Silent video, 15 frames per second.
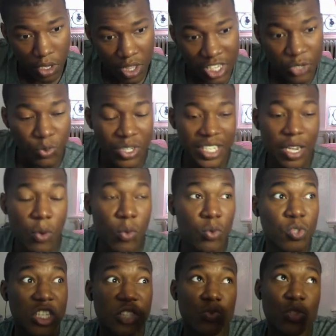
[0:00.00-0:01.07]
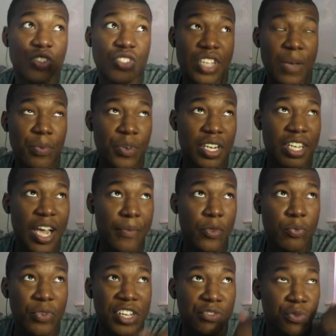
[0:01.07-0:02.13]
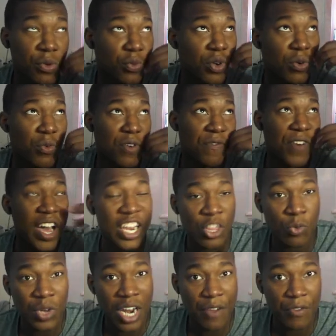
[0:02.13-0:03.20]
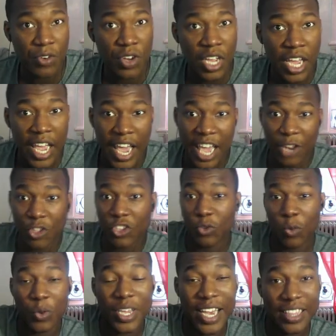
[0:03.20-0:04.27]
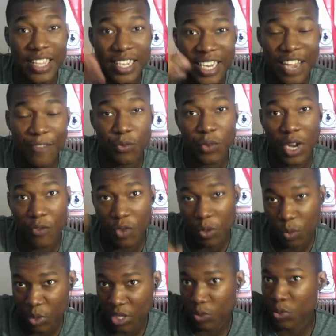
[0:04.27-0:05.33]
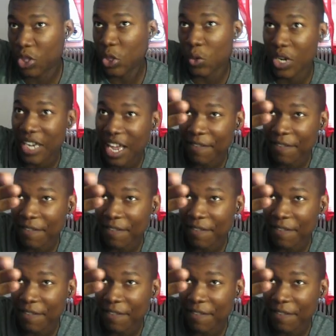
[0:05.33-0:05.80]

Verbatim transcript: This is when Shepherd and Captain Price were fighting or whatever, and this is when we had the knife. Whatever, we threw the